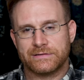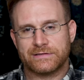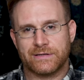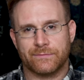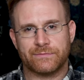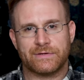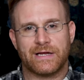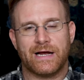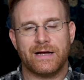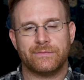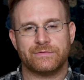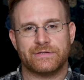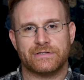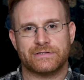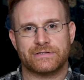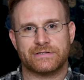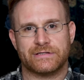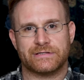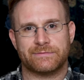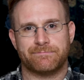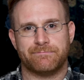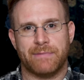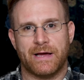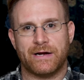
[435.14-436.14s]
sometimes it's
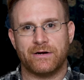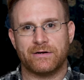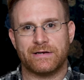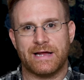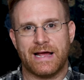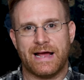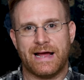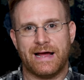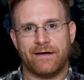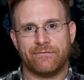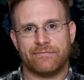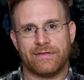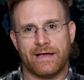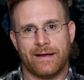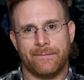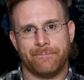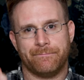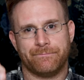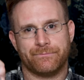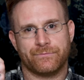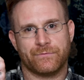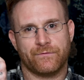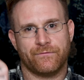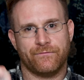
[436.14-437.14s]
just better to have
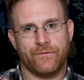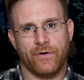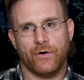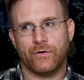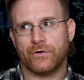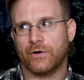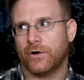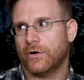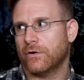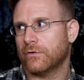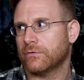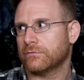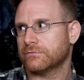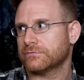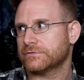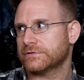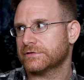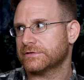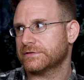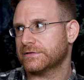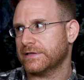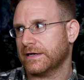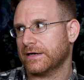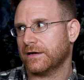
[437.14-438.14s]
that photo
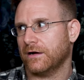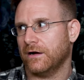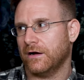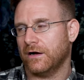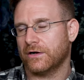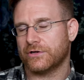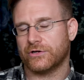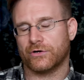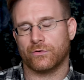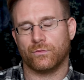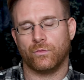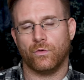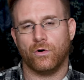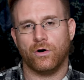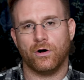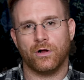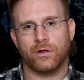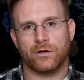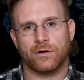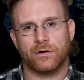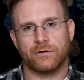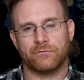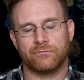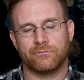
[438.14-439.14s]
stick on your
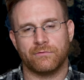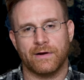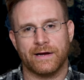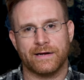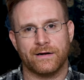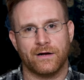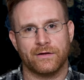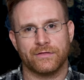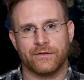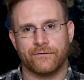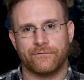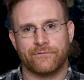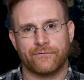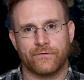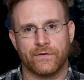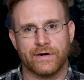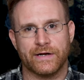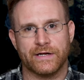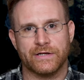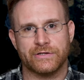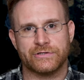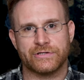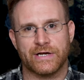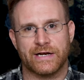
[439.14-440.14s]
wall or right on the
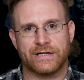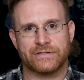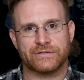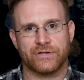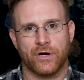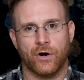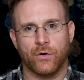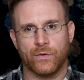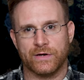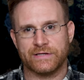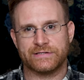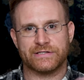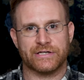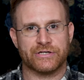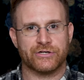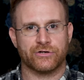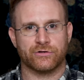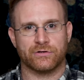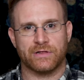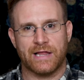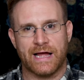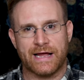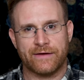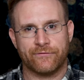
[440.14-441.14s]
fridge, and it's always in
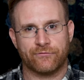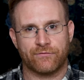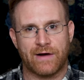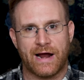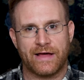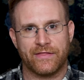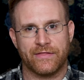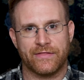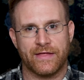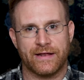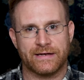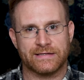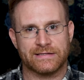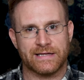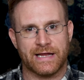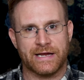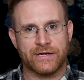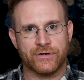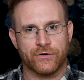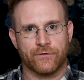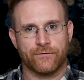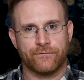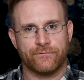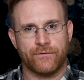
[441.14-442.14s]
your life rather than
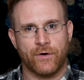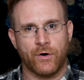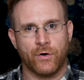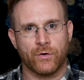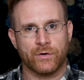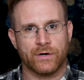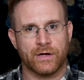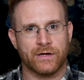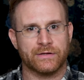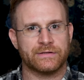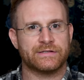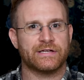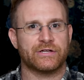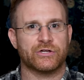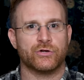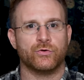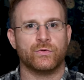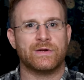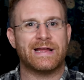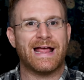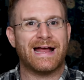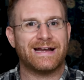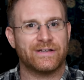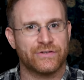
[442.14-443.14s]
in your phone until
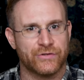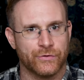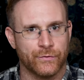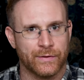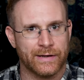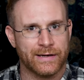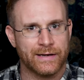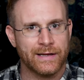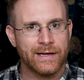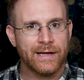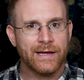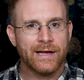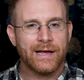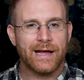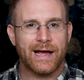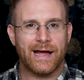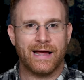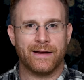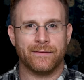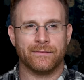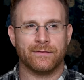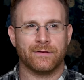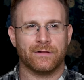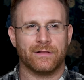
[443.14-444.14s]
you get to it.
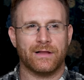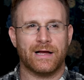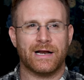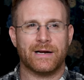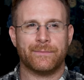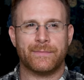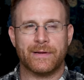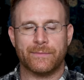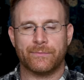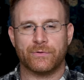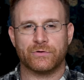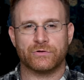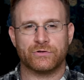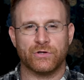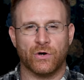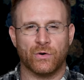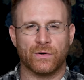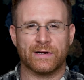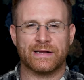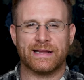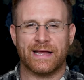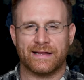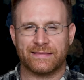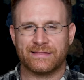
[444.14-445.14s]
And a lot of people
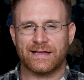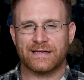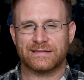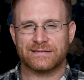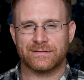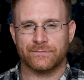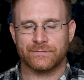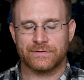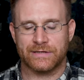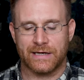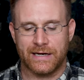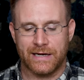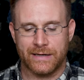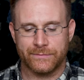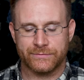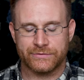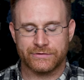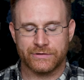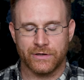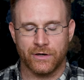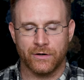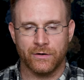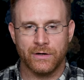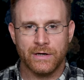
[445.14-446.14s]
don't get that
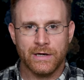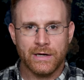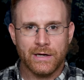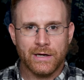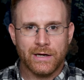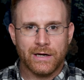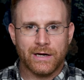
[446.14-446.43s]
sometimes. So